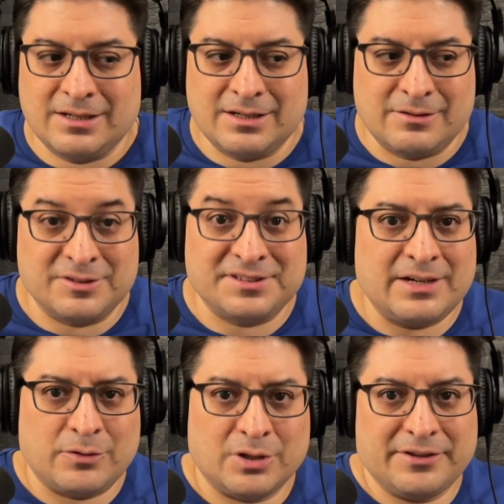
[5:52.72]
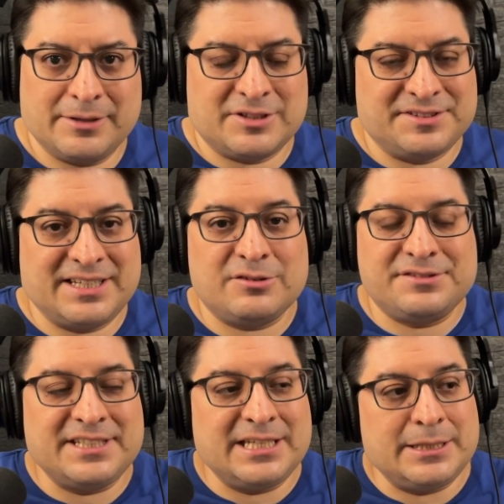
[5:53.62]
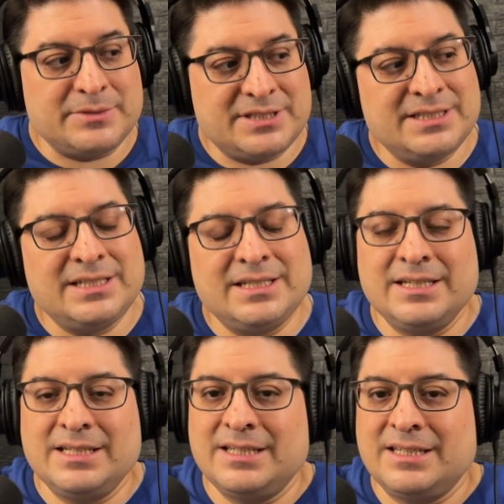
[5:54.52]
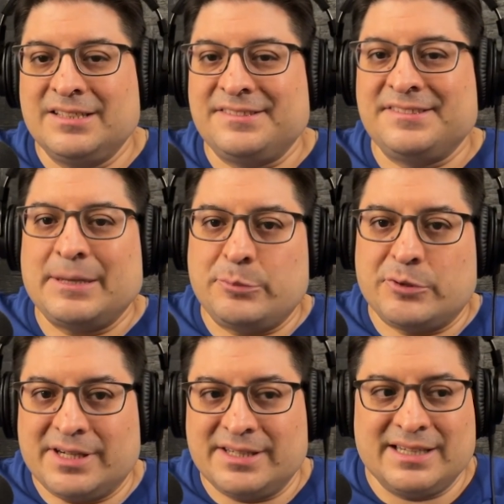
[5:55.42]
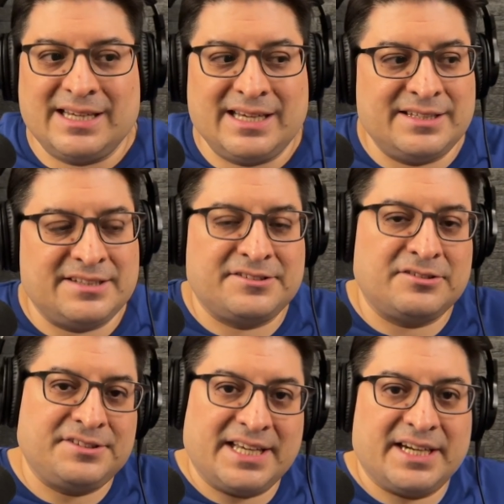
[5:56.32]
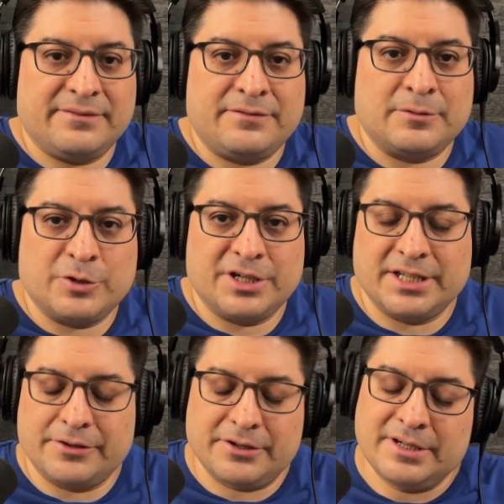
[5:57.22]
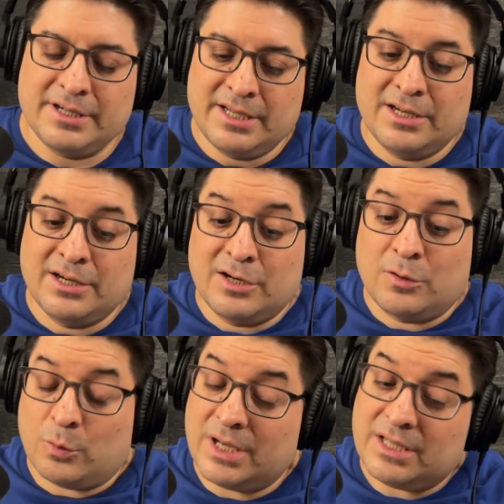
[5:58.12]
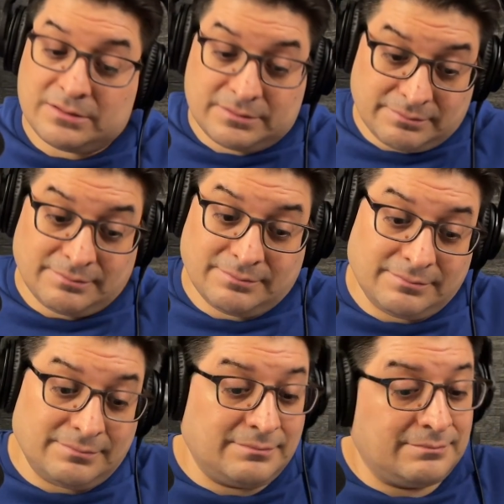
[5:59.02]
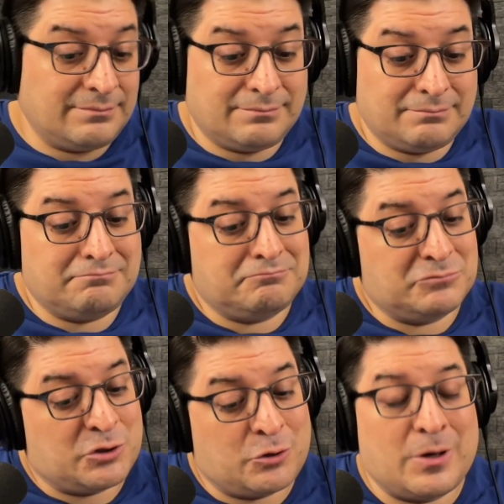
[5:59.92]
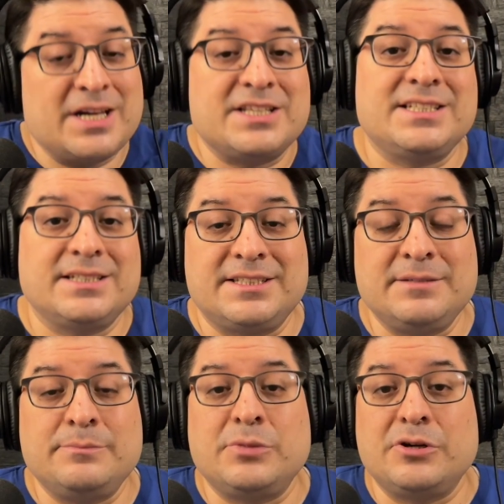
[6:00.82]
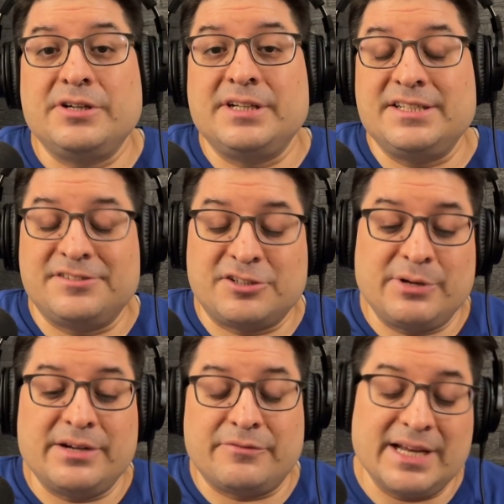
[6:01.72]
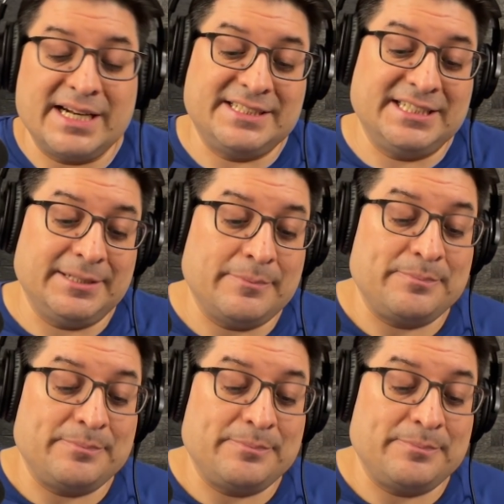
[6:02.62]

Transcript: resolve all of them, because they all seemed separate and dissociated from one another. Well, credit to Tim Burton and his creative writing team.